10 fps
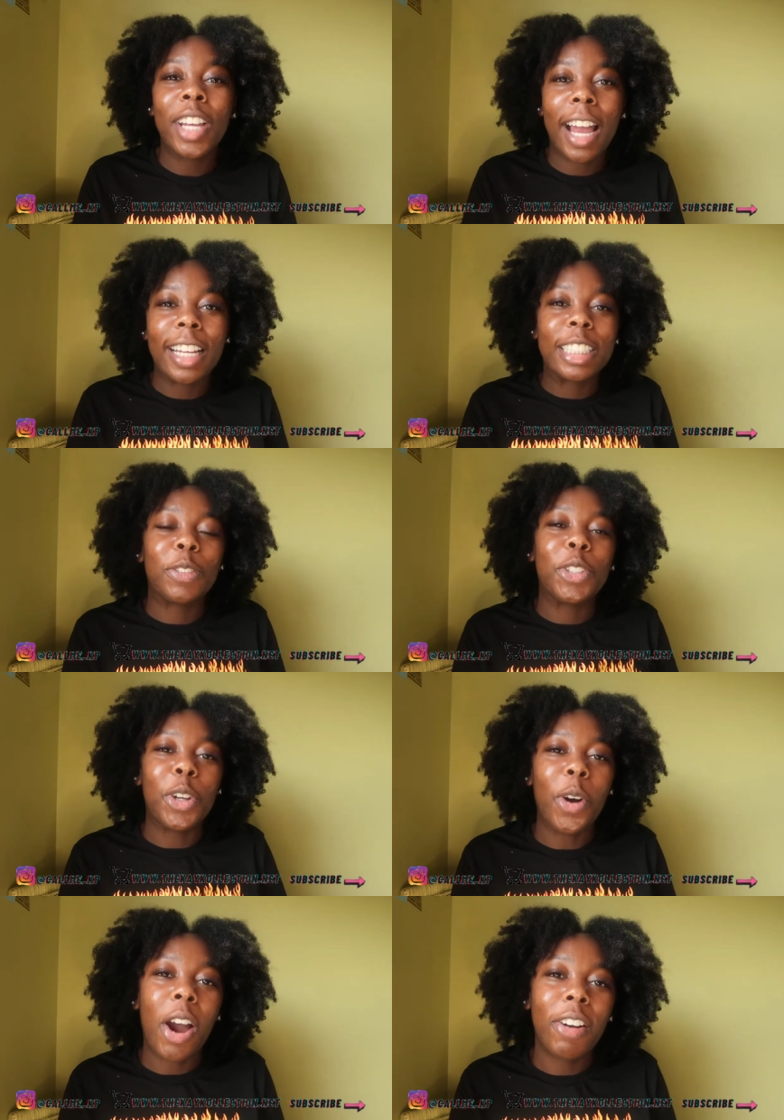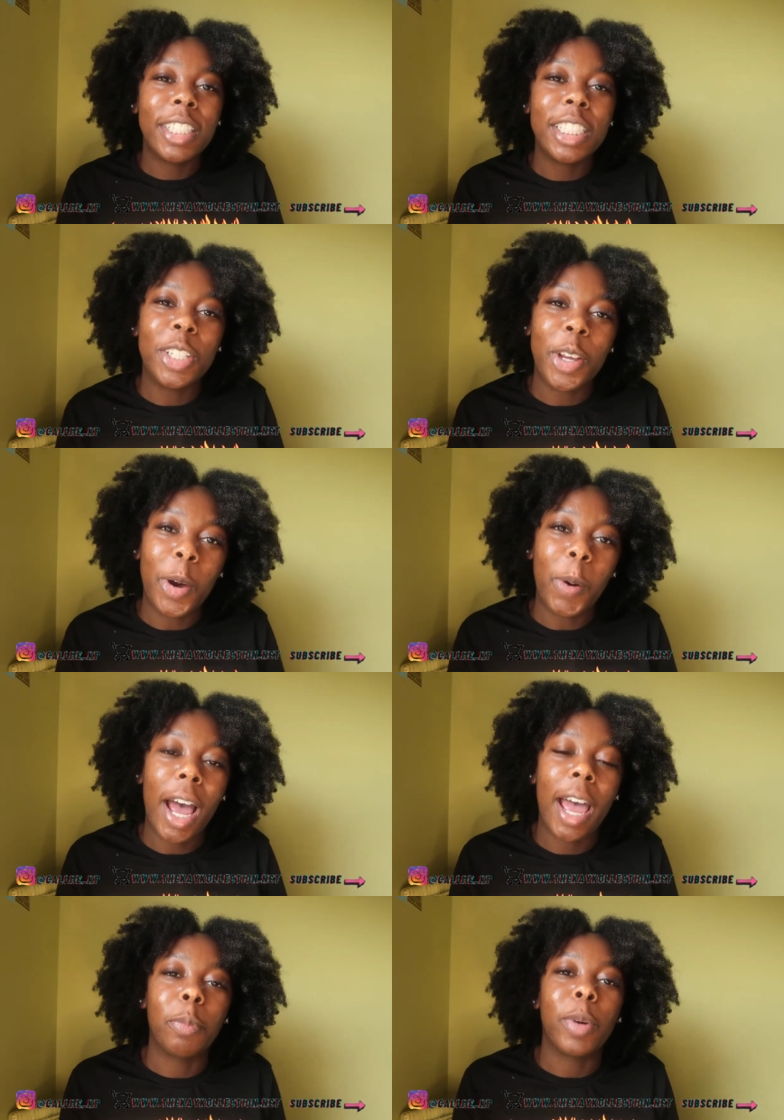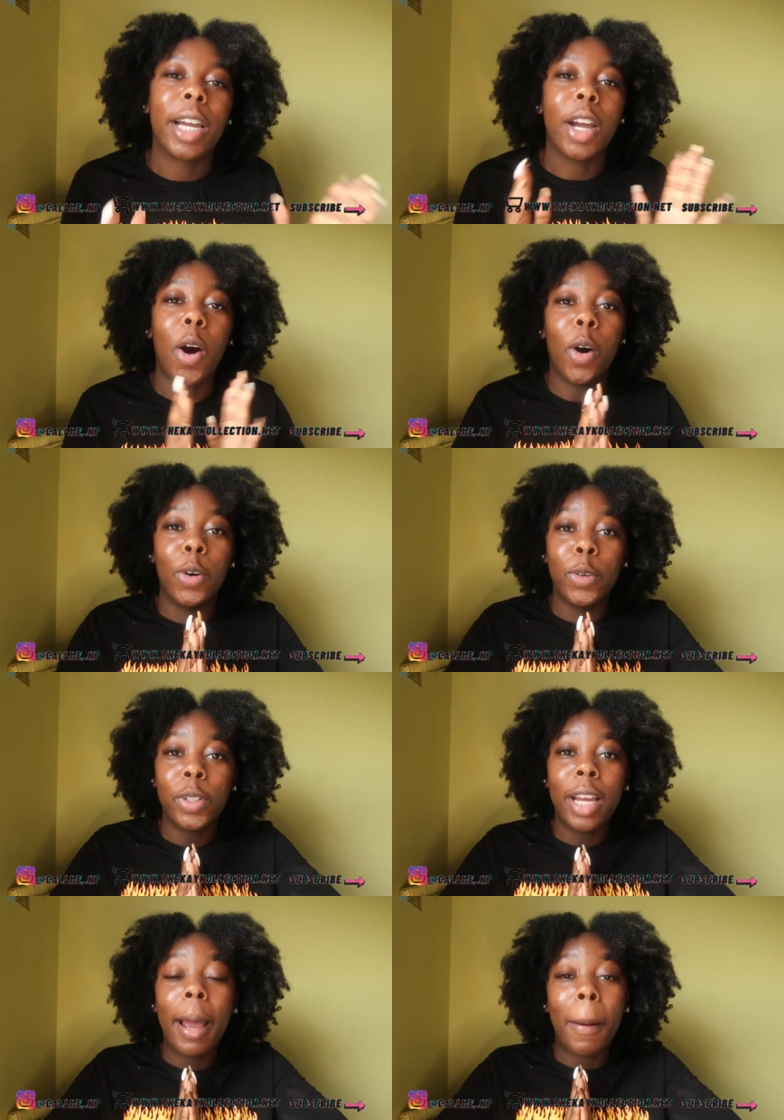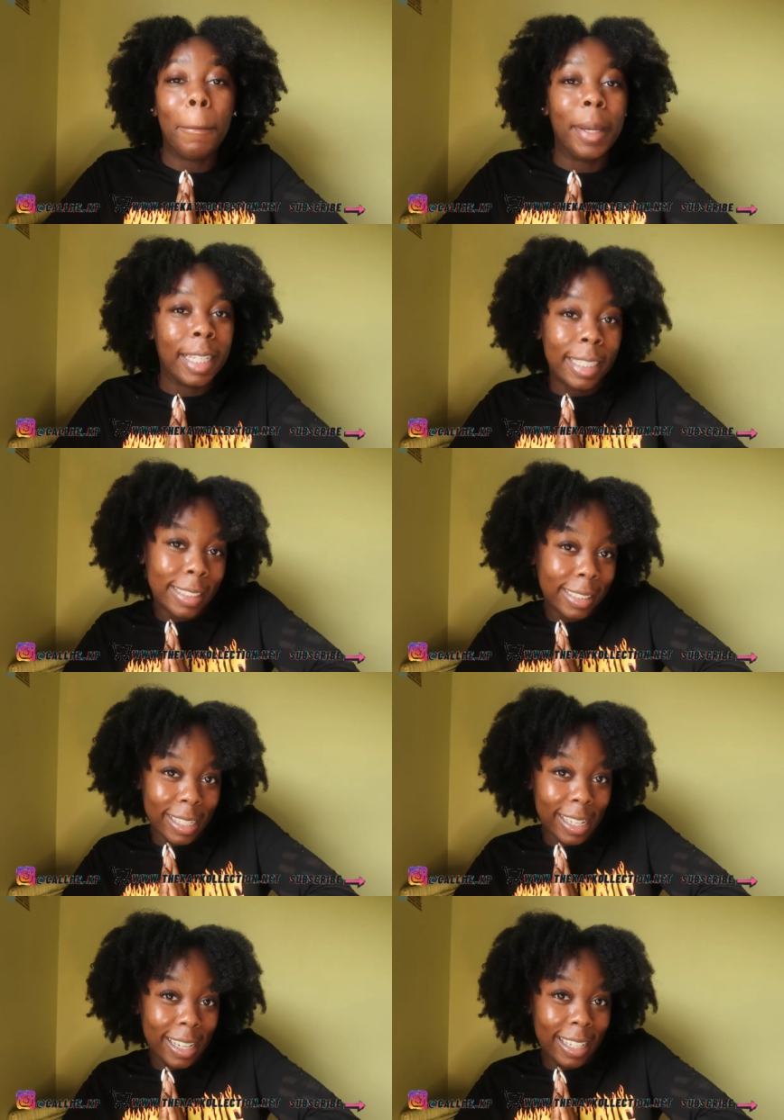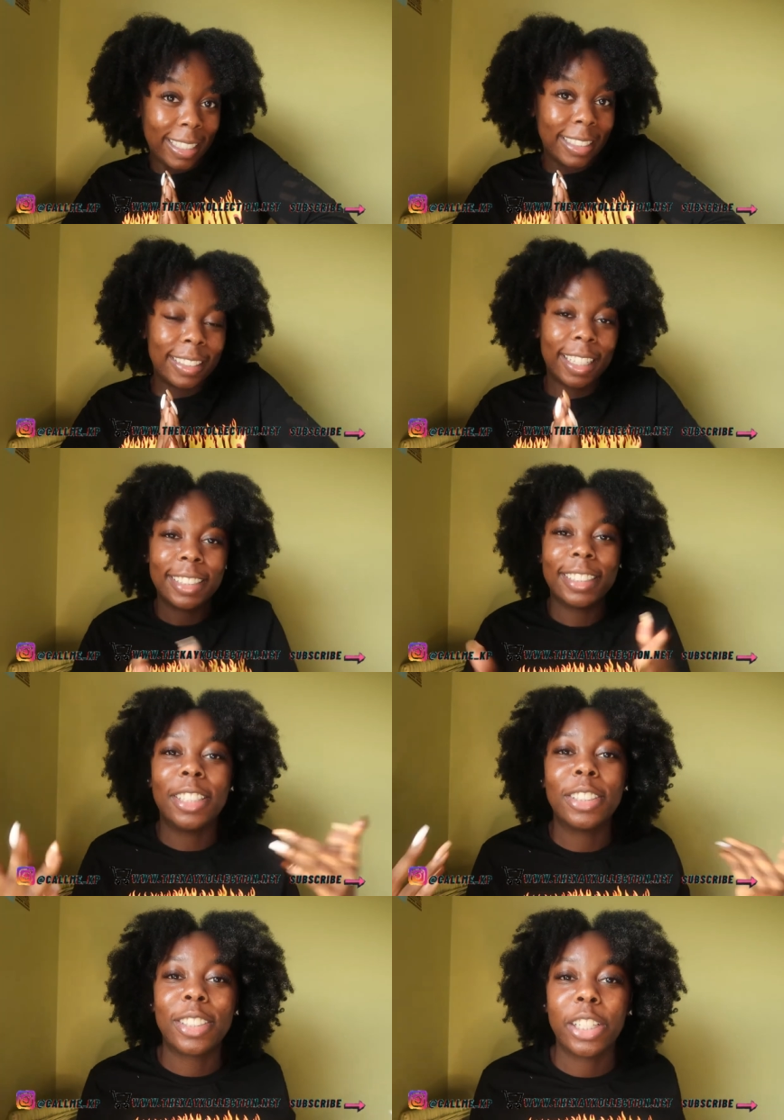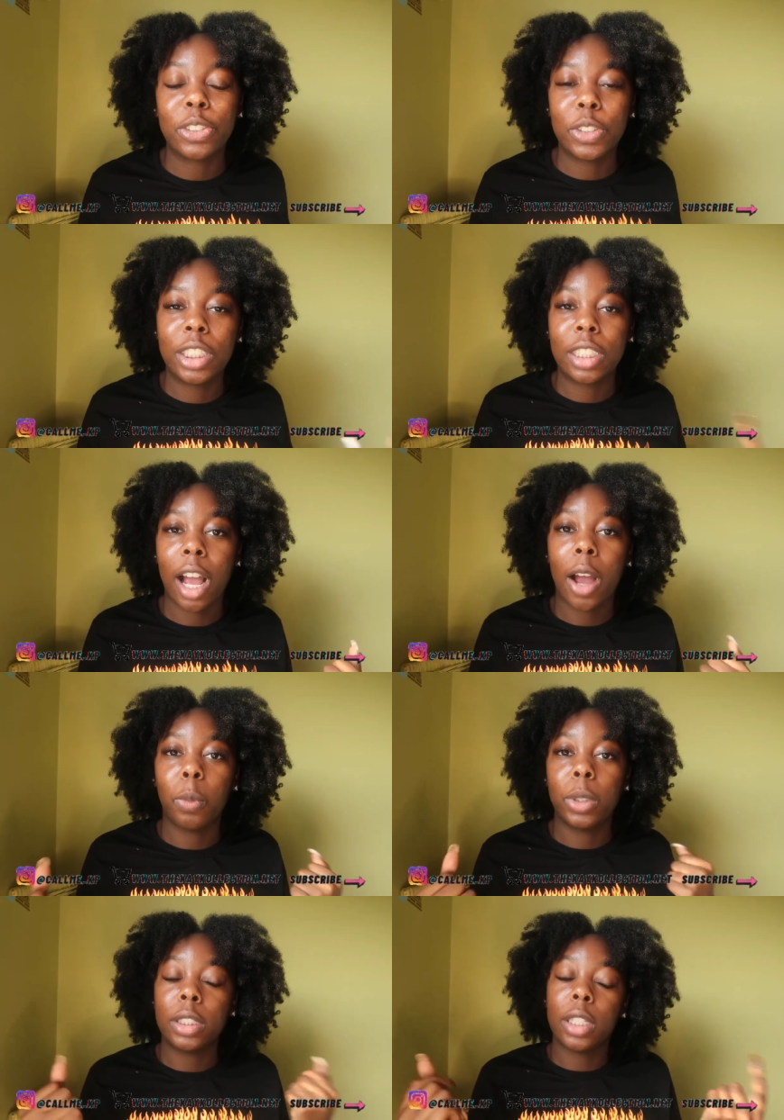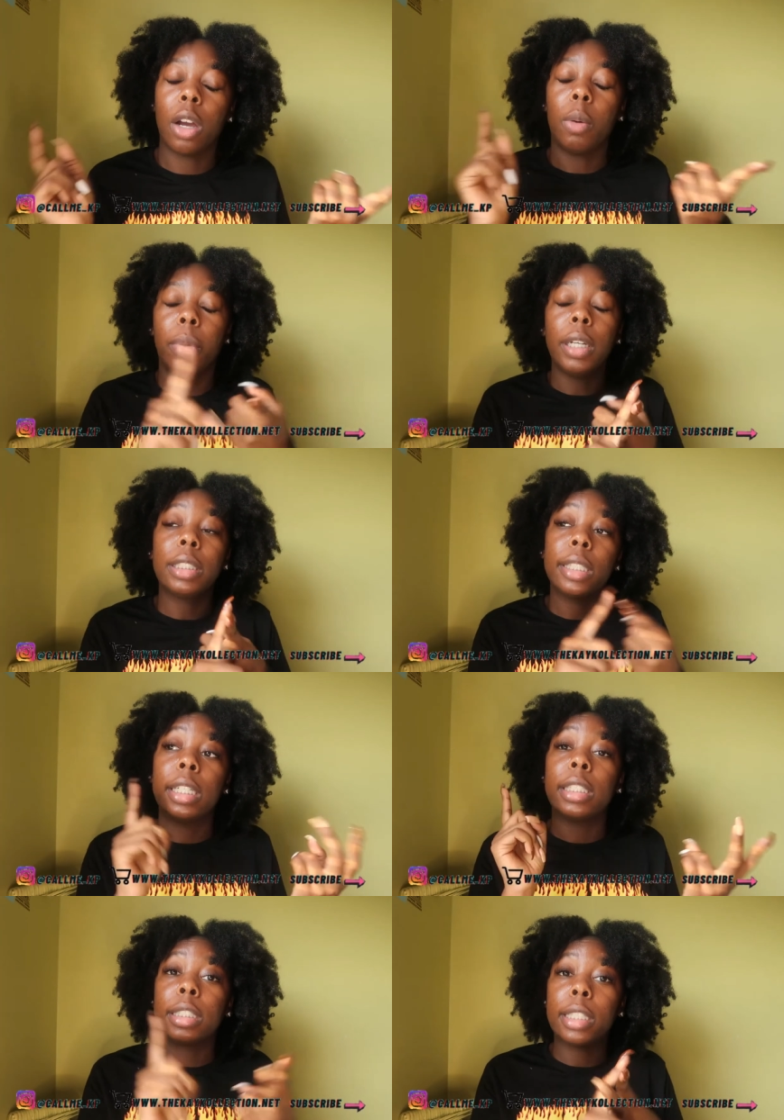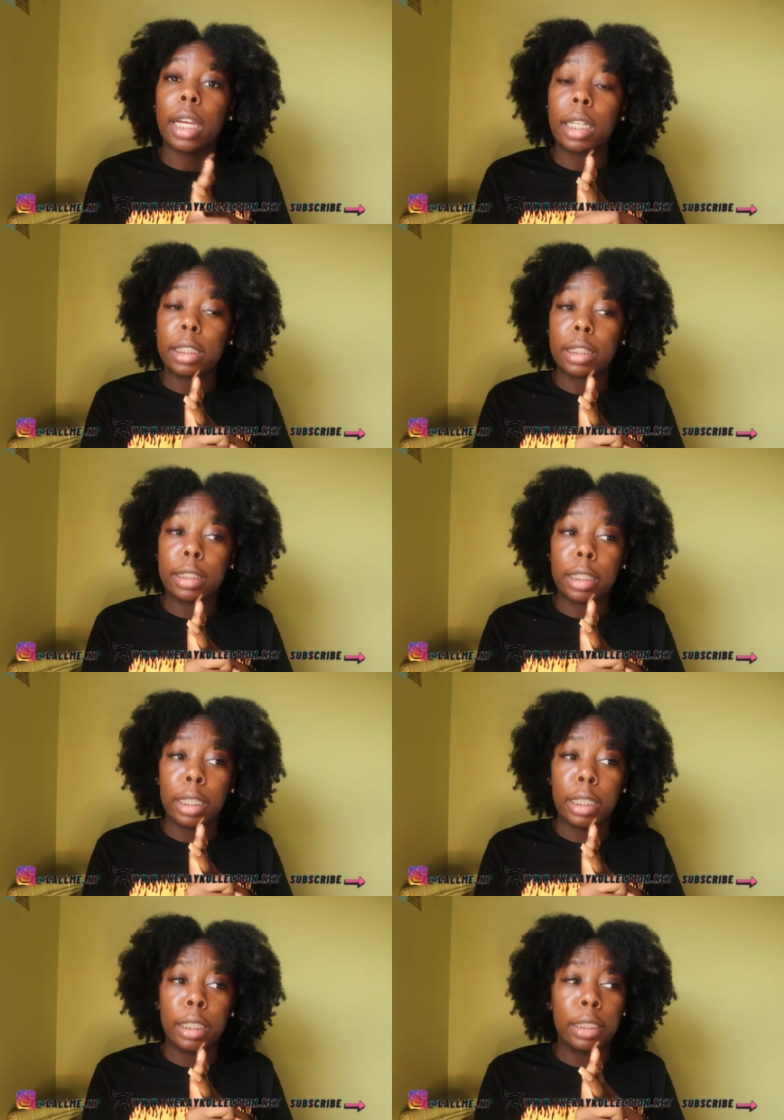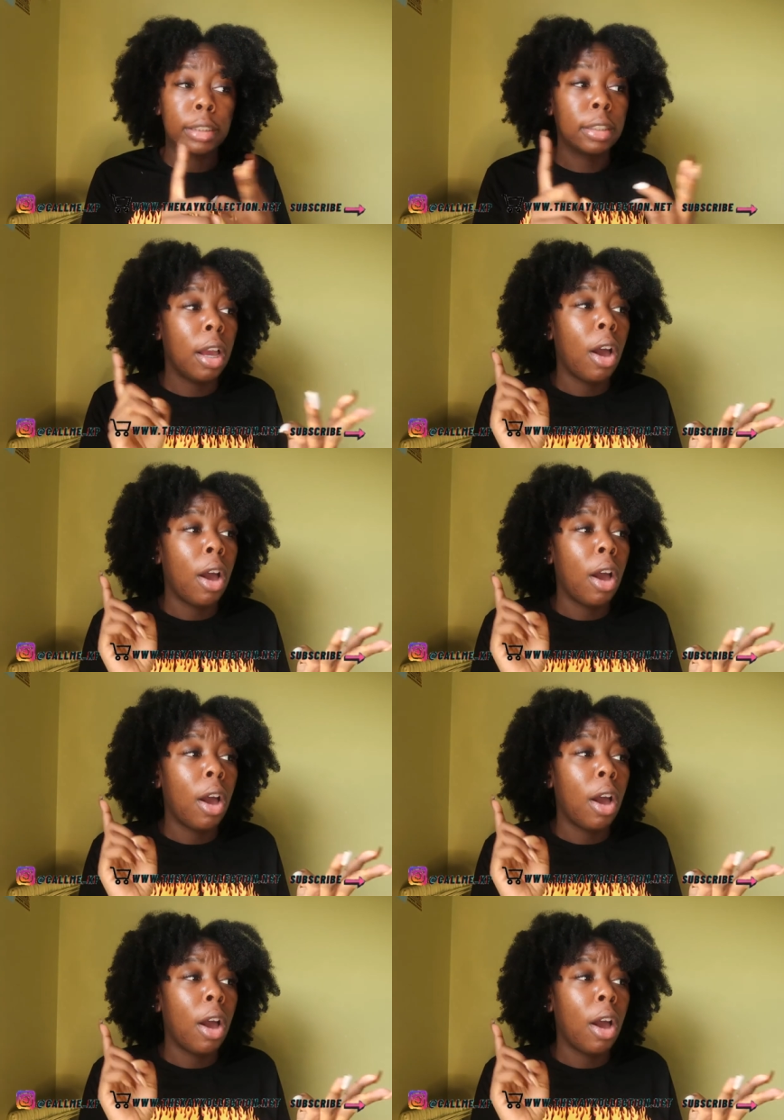you guys, if you don't already know, I have my own business. It's an accessory shop. We sell bracelets, necklaces.